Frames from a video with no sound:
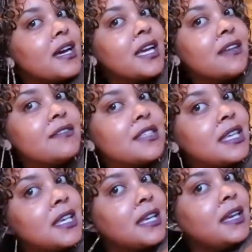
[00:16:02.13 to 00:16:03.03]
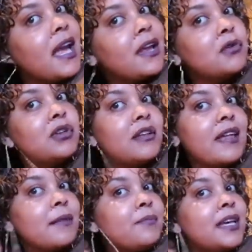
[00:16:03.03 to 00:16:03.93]
KFC and all of
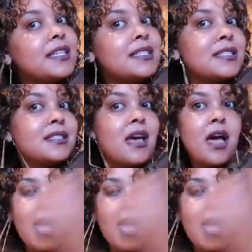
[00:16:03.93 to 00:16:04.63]
that places